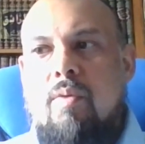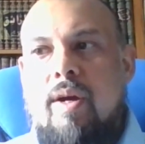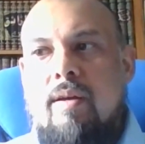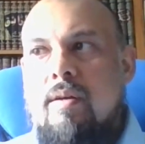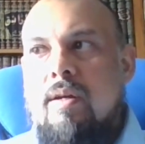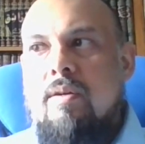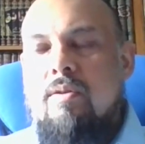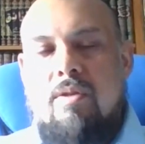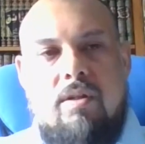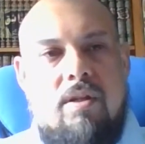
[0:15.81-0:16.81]
where
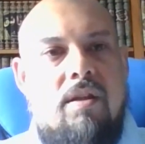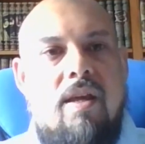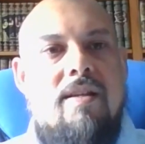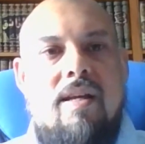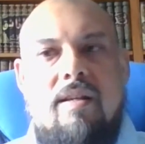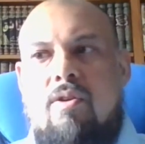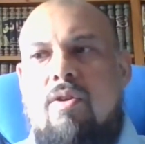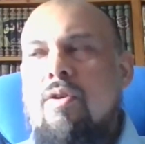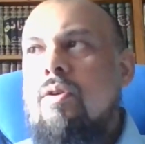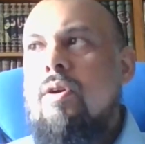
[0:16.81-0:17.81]
the, the things that,
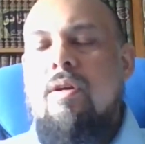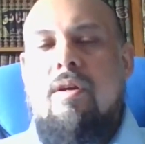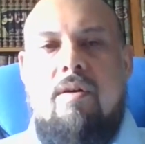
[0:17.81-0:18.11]
you know,